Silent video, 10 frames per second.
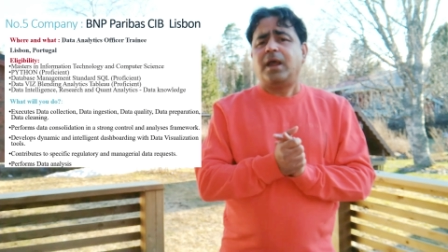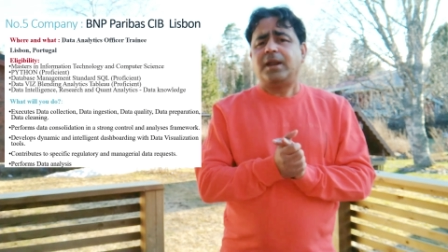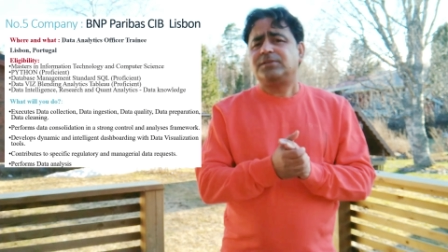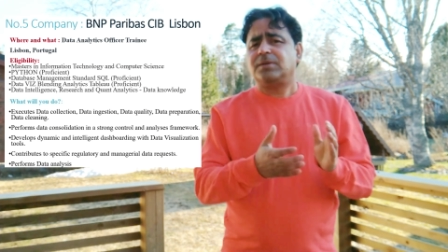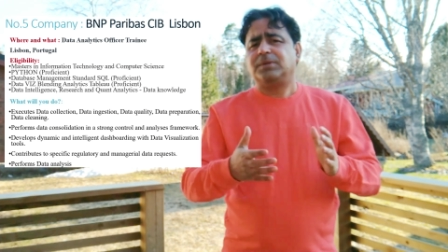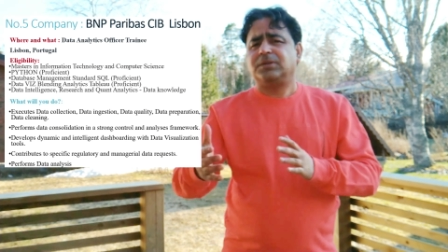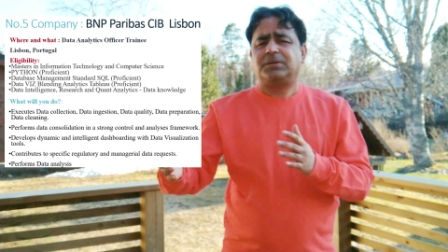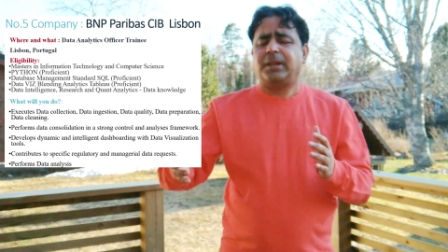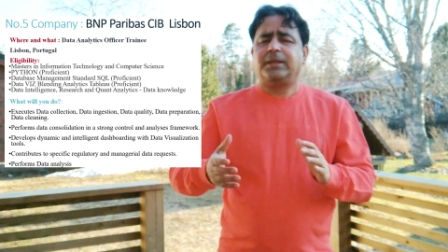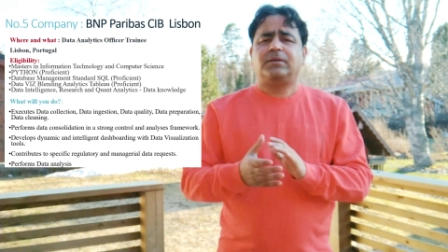And some
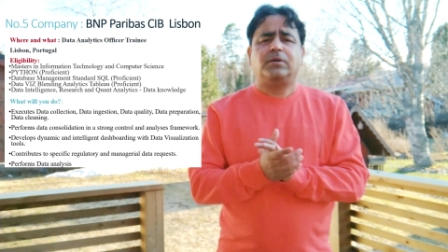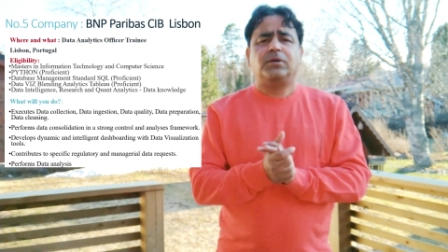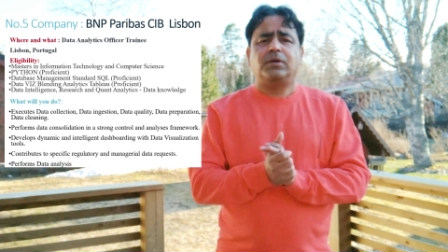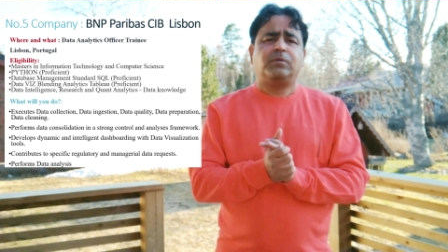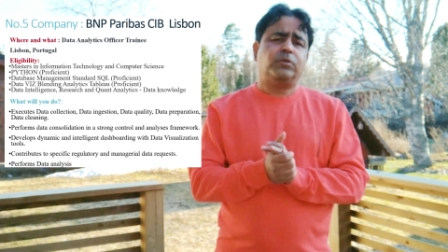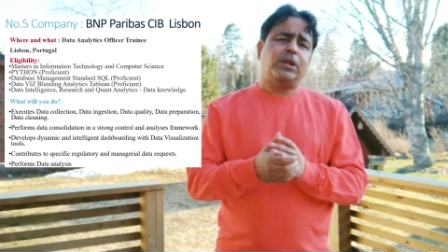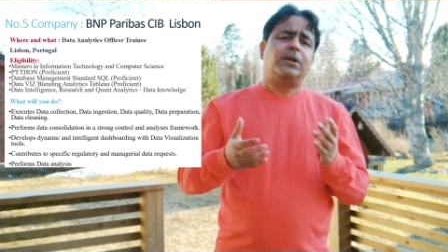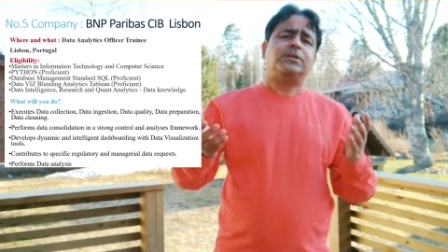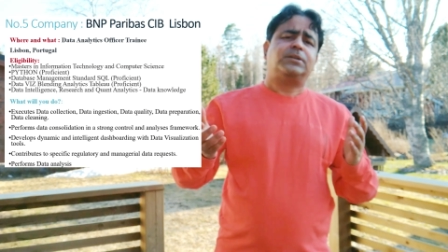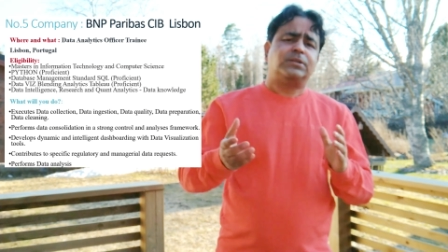other, like, good
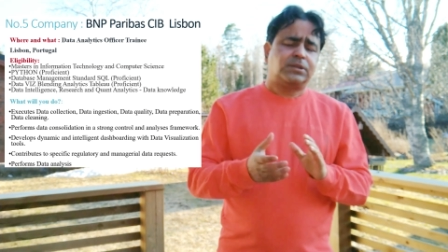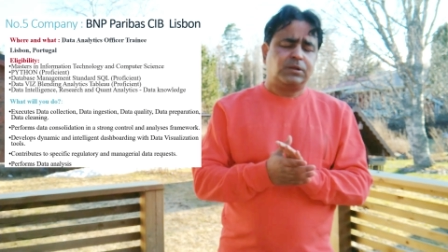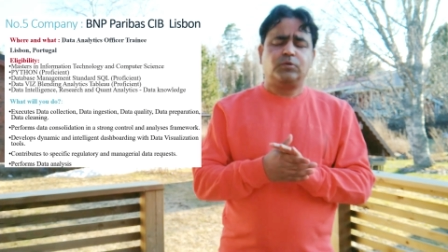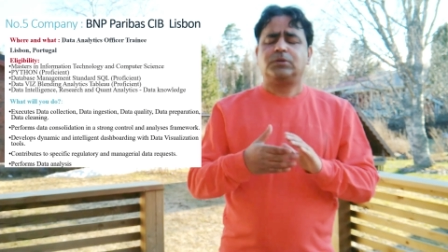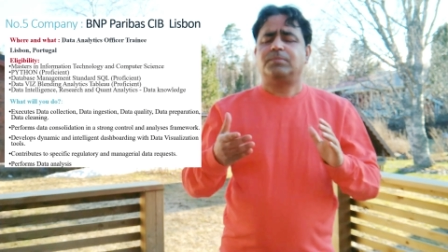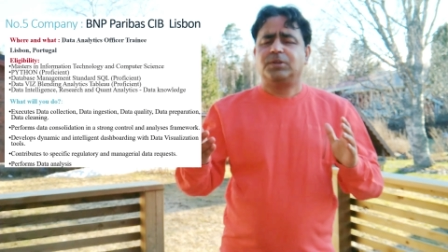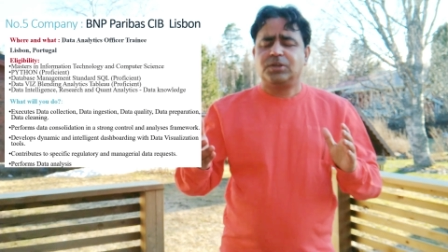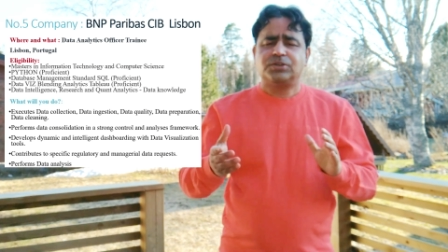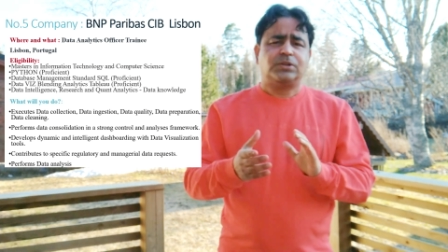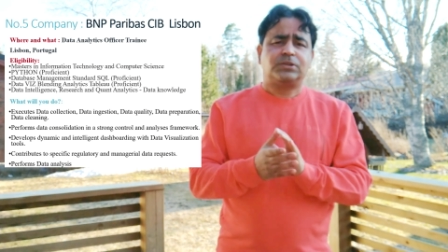analytical skill, good
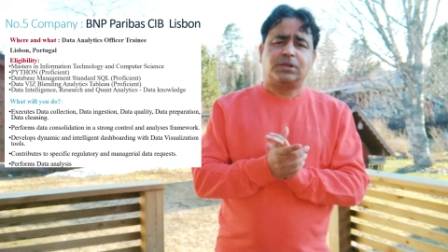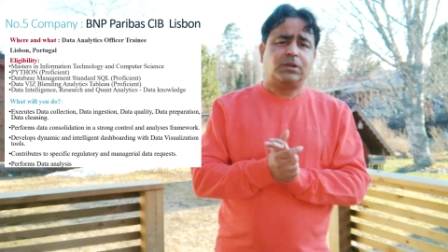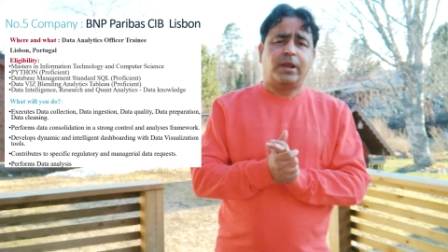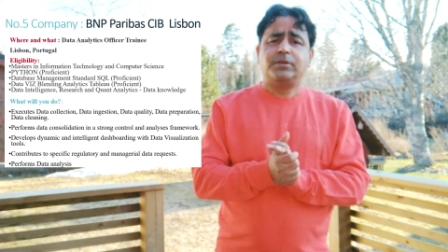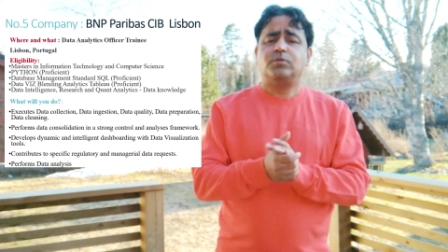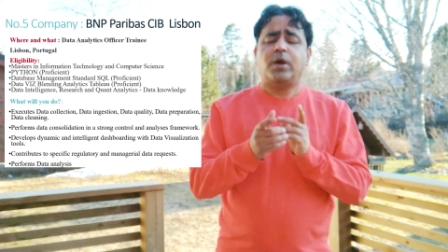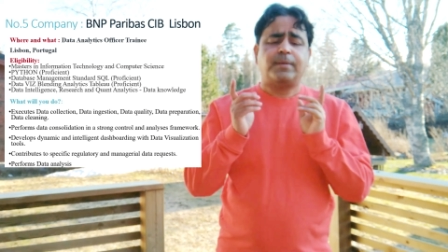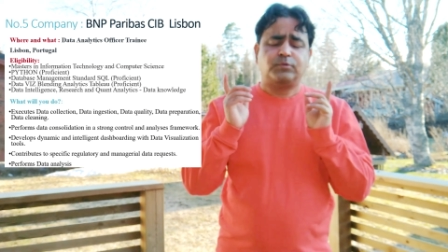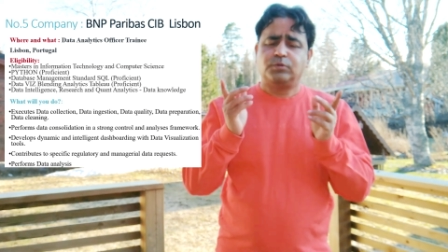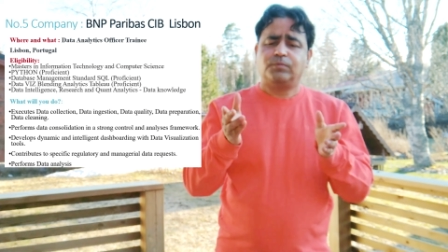communication skill, and you
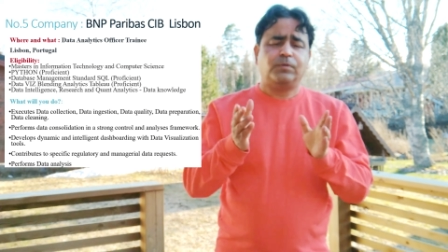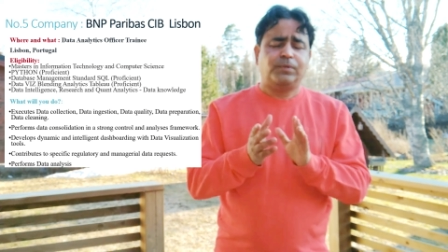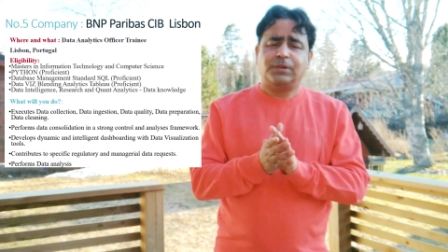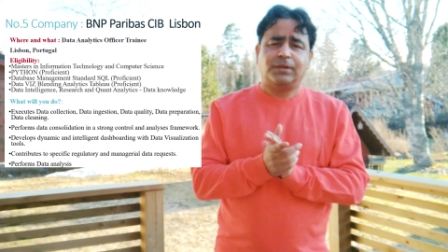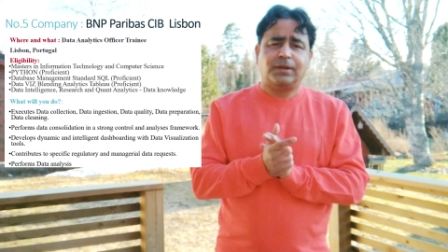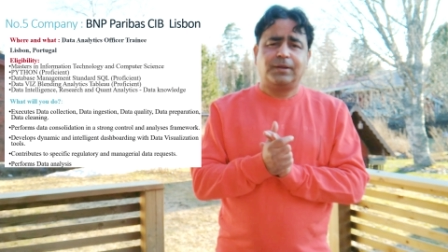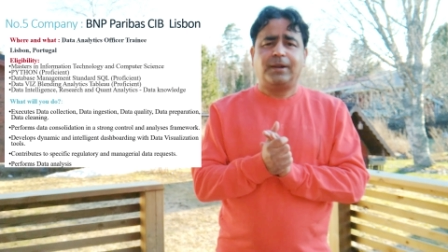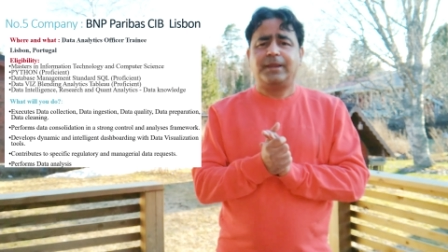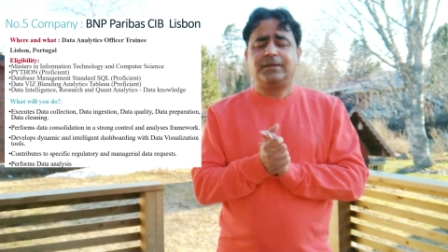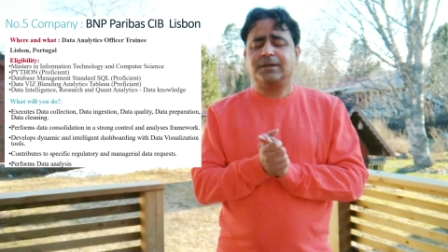have to fulfill the,
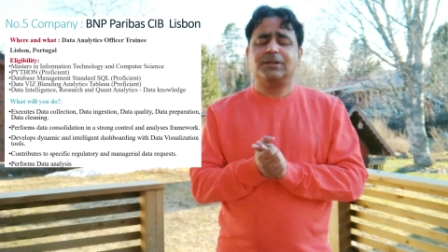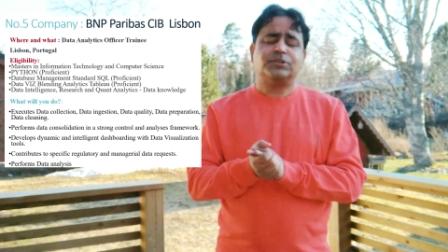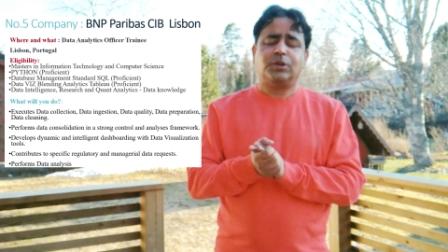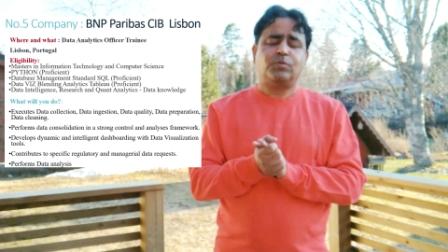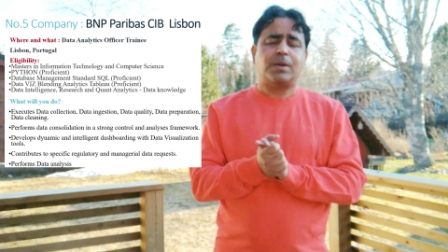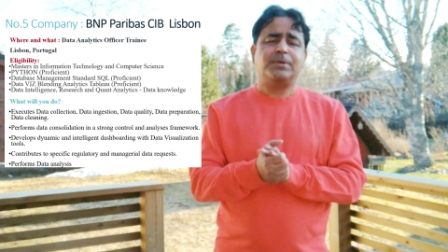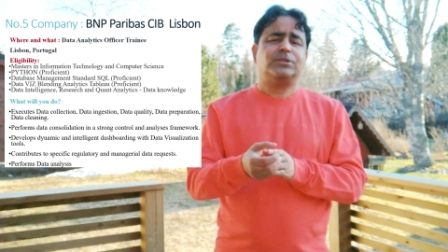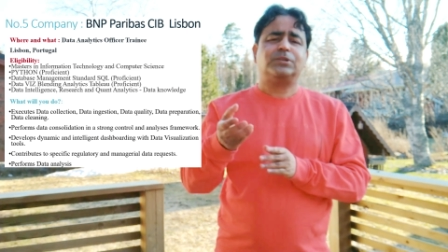like, industry requirement.